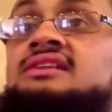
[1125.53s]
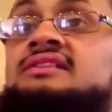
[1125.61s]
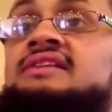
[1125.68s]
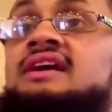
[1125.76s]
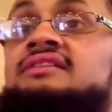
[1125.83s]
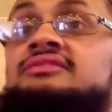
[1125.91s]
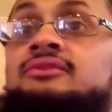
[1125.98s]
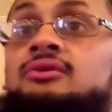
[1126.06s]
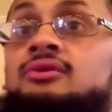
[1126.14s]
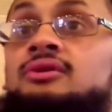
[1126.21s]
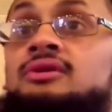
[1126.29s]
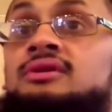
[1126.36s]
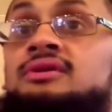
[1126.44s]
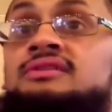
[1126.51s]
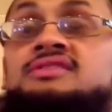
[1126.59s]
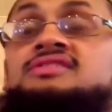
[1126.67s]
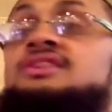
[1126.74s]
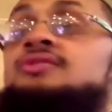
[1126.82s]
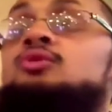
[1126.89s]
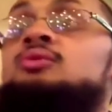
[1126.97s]
therefore the
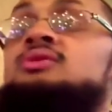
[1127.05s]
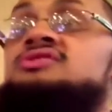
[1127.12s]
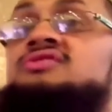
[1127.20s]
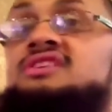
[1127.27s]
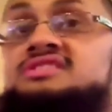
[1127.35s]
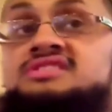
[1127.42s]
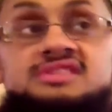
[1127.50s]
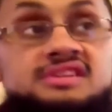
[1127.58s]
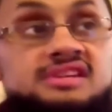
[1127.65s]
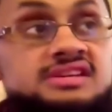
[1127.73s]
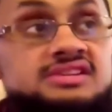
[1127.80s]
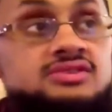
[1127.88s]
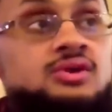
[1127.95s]
sun always rises in the east.